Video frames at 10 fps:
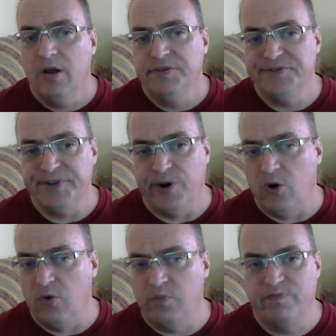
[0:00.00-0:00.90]

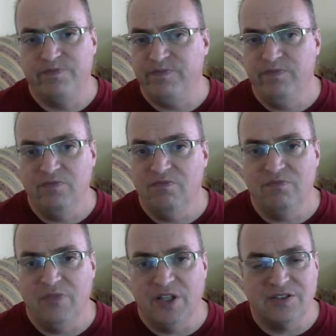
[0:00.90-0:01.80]
So
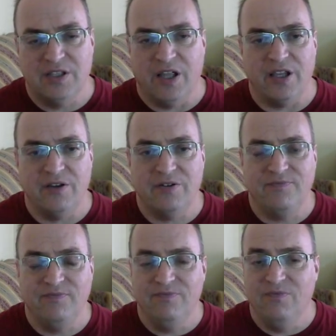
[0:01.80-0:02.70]
it's like
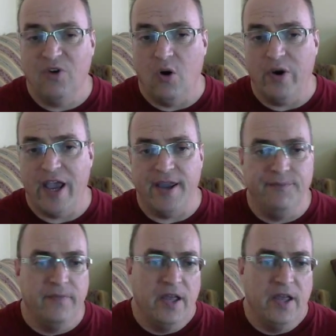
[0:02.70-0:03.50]
okay.